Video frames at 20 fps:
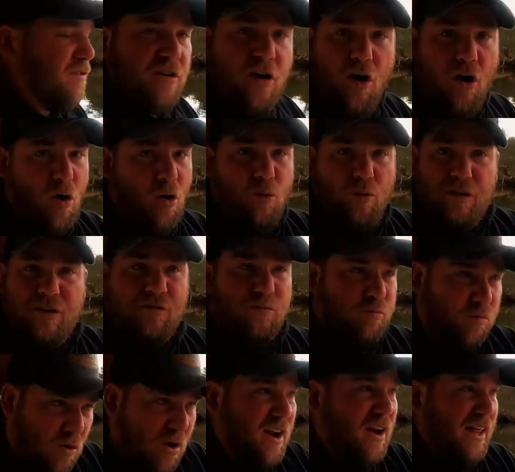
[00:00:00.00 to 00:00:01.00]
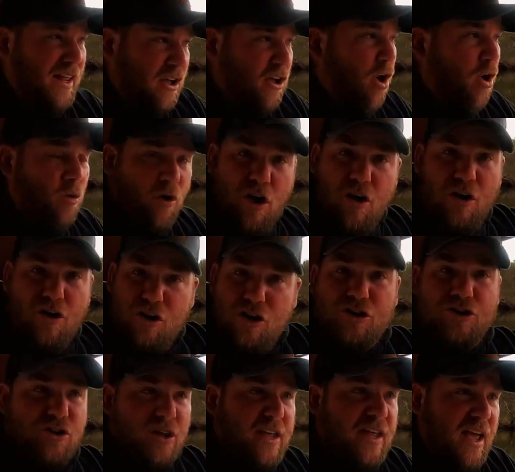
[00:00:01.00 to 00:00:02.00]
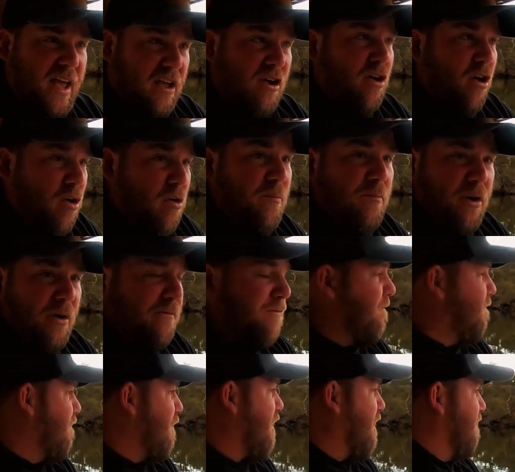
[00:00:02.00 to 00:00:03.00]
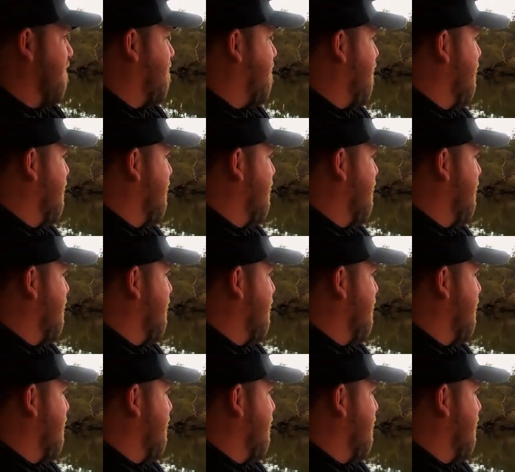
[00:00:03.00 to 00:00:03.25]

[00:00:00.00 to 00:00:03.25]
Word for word: it's cold. It's really cold. I don't usually get cold, but I'm freaking